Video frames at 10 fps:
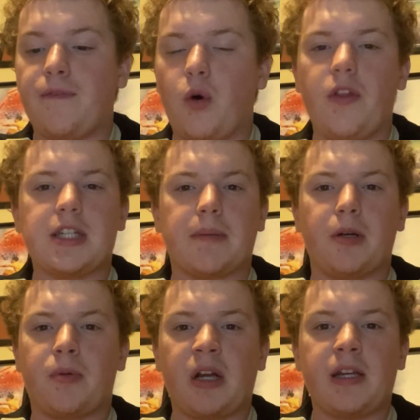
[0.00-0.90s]
For this, I'm
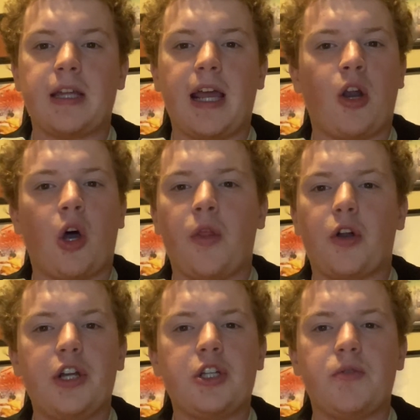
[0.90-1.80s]
going to break down all
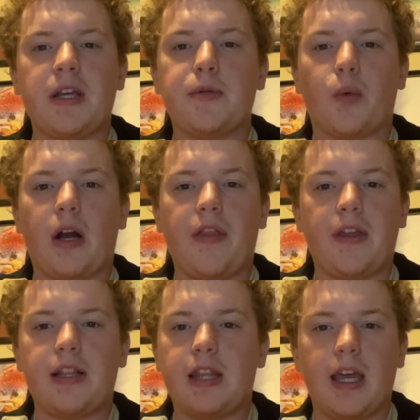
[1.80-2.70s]
32 teams where I
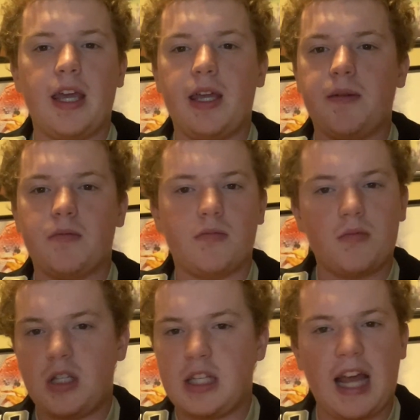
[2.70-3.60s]
think they
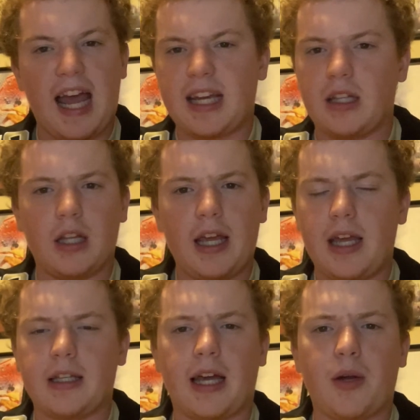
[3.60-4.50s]
stack and
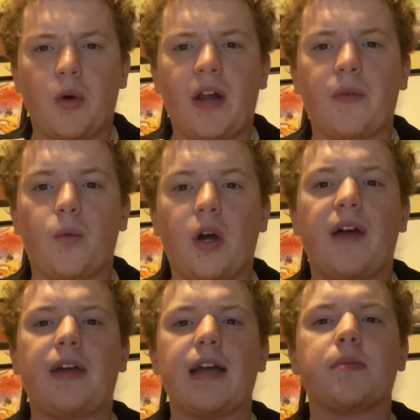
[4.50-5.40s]
land, like where
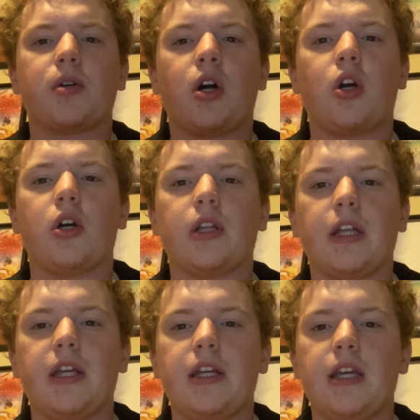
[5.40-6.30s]
I've got them
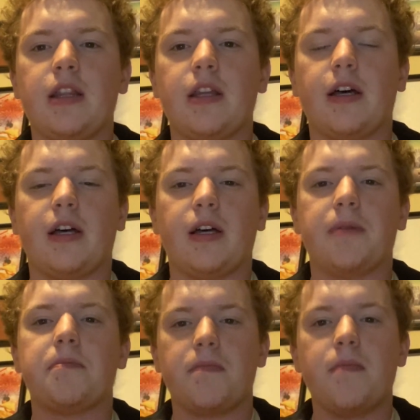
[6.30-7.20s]
currently in
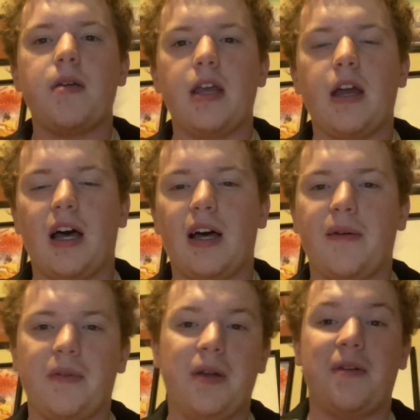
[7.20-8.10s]
the
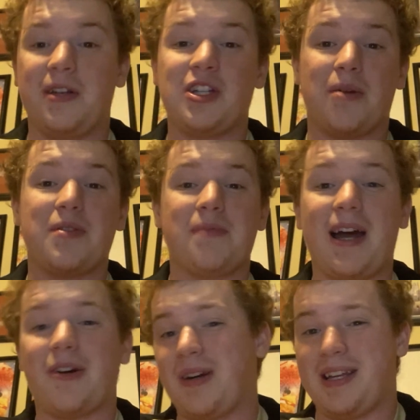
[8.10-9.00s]
in terms of
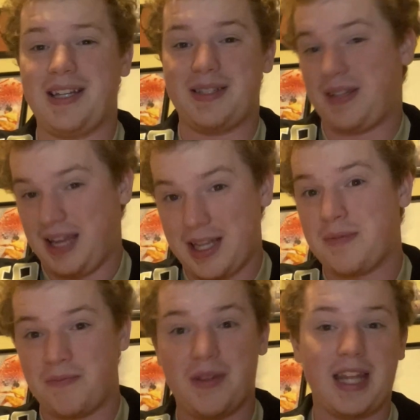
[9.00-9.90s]
power rankings, as
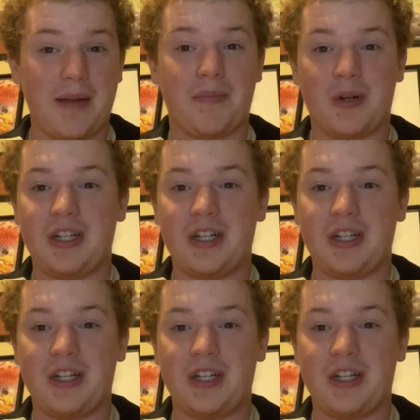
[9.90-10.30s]
the name